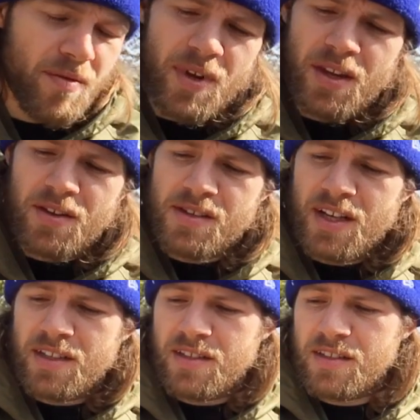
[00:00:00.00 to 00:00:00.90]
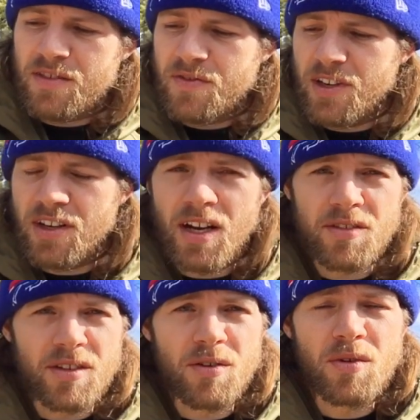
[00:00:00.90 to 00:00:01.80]
and the scientist that figured out
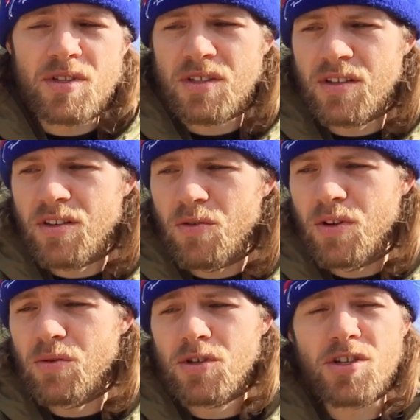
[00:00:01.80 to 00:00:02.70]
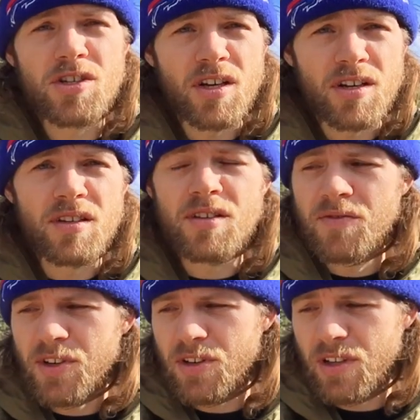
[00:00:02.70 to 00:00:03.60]
that it wasn't, it was shunned
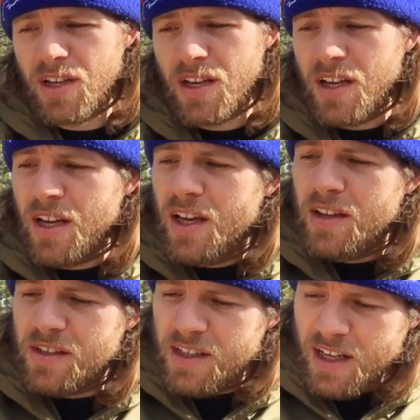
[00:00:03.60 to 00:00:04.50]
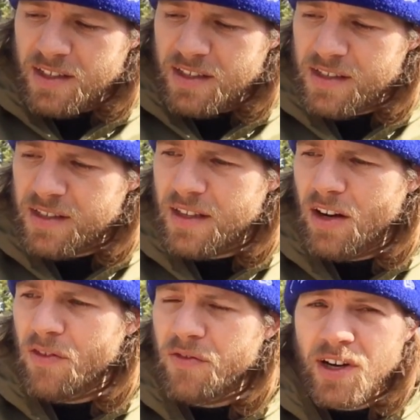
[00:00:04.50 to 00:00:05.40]
severely. The scientists that
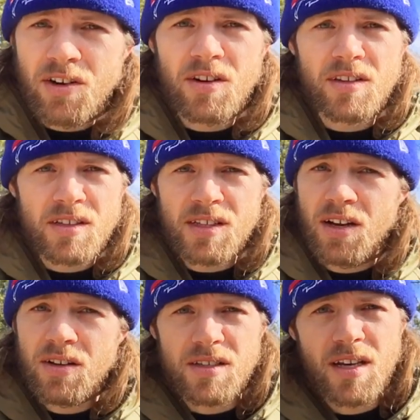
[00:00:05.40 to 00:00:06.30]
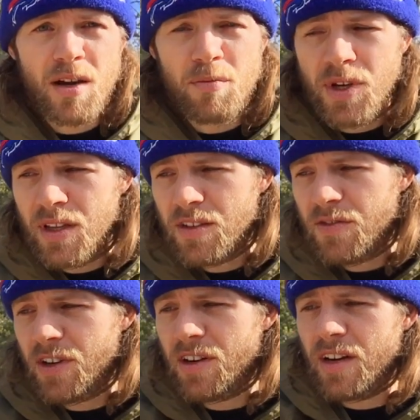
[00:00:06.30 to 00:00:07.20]
are figuring this out, it's not me that's
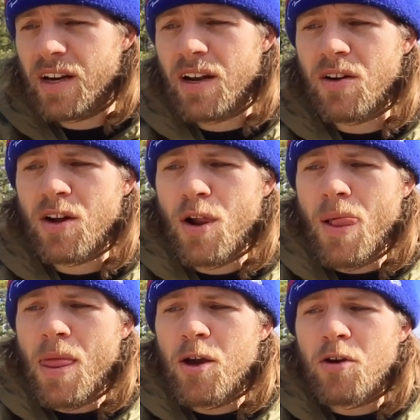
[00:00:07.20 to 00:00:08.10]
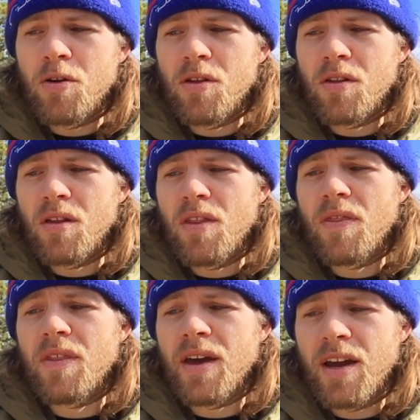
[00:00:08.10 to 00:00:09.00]
figuring it out,
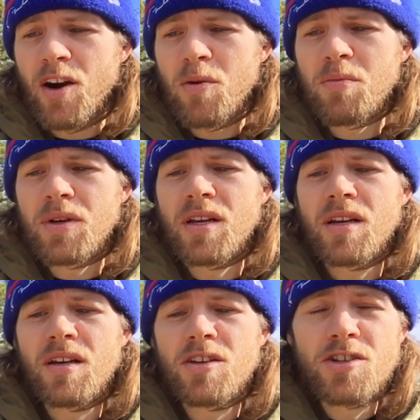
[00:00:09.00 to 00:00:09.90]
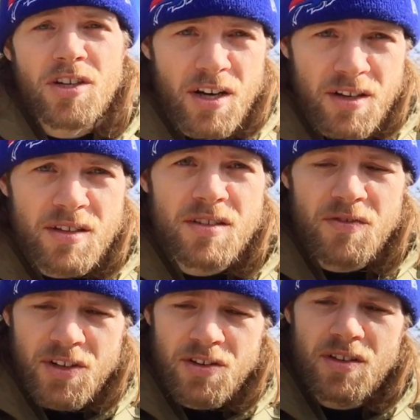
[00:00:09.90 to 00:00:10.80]
they are being shunned
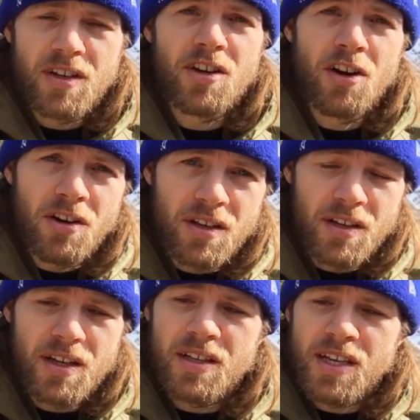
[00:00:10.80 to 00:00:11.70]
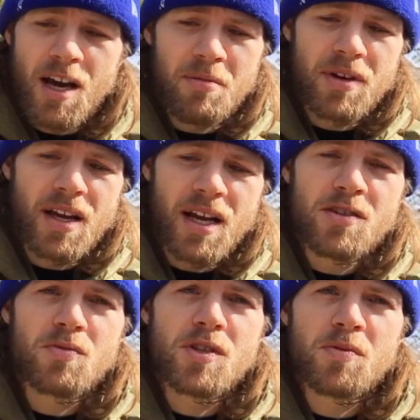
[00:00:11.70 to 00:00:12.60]
severely currently. It's happening
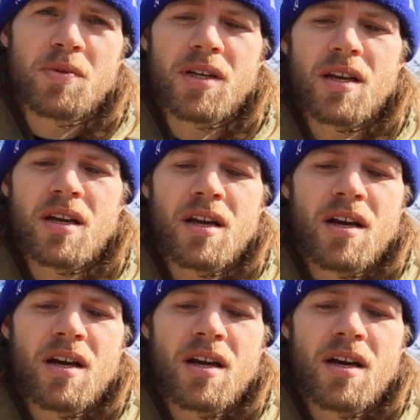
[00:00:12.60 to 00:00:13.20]
as we speak.